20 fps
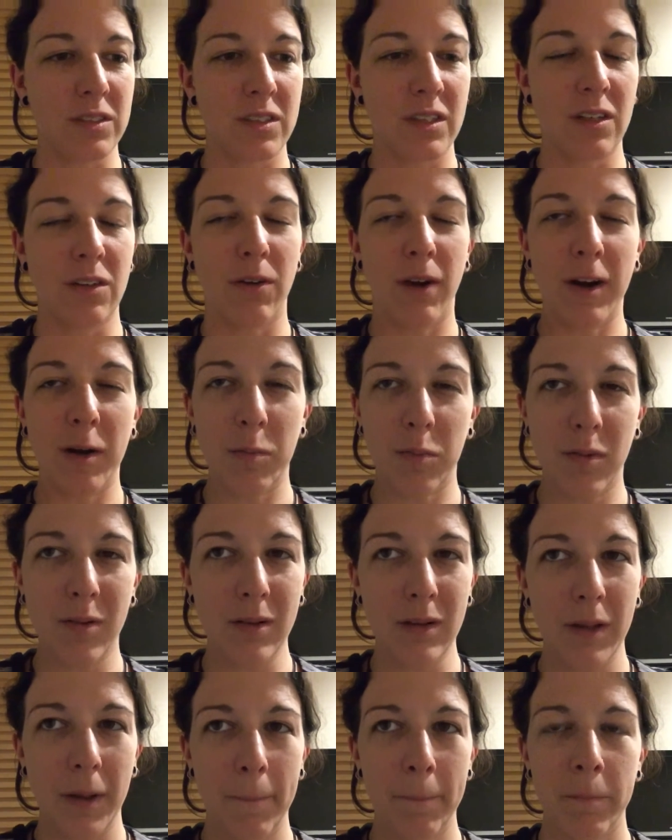
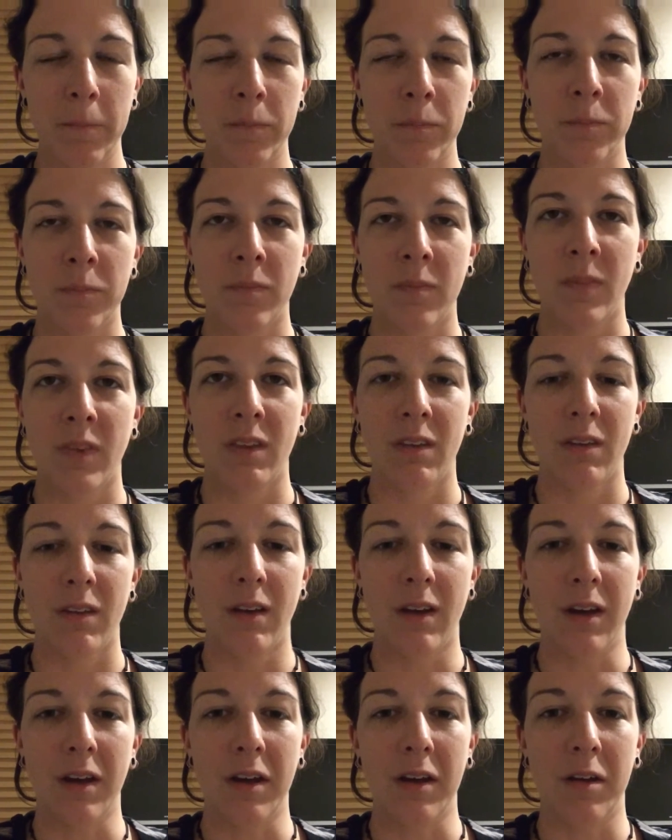incredible.
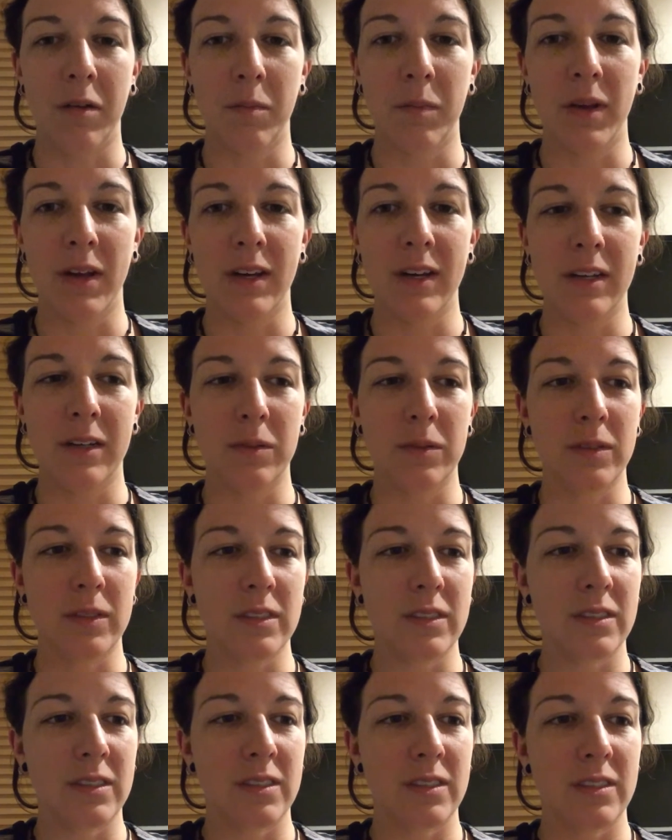And it
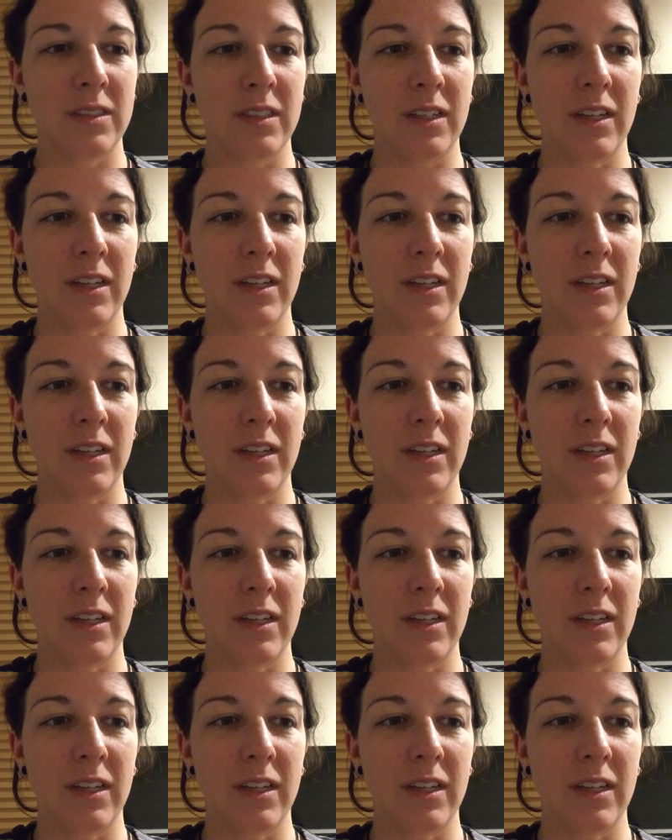was,